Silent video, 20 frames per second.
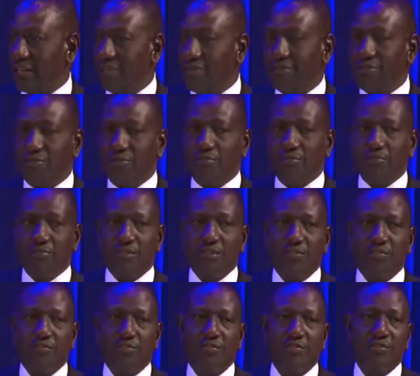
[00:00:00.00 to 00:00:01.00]
from
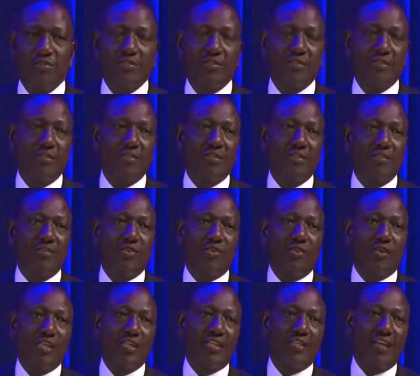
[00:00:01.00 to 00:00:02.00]
this
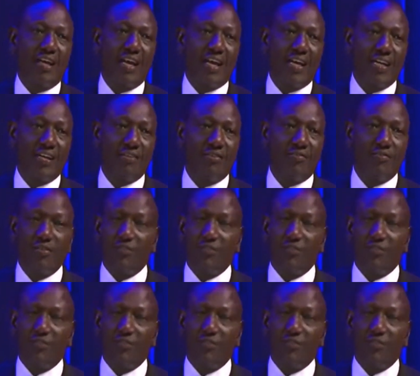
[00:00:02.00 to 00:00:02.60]
great land of the